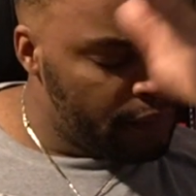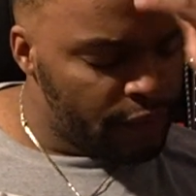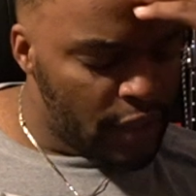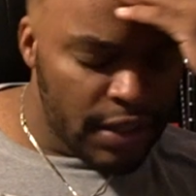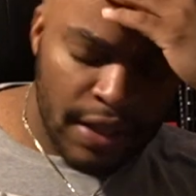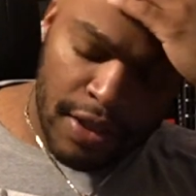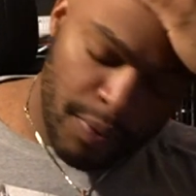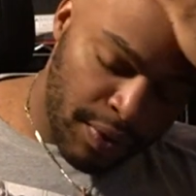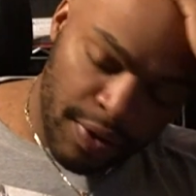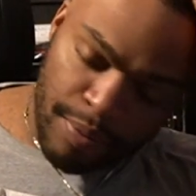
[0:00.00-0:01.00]
continue
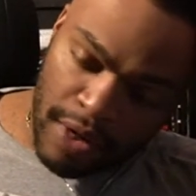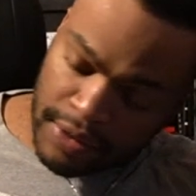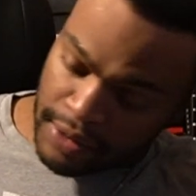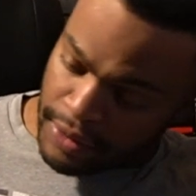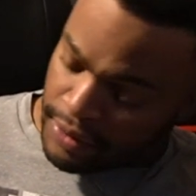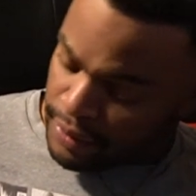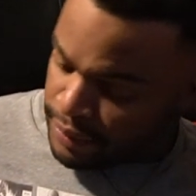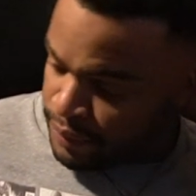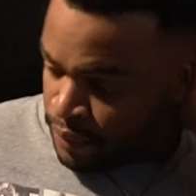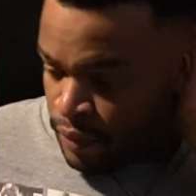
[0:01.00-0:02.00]
with this process.
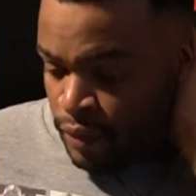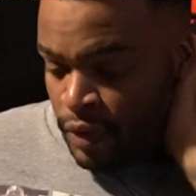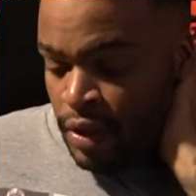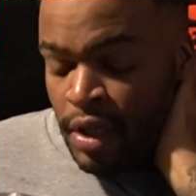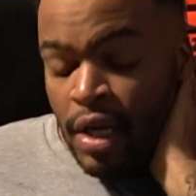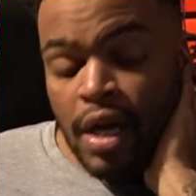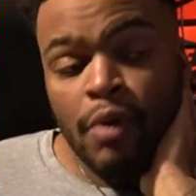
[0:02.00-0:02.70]
I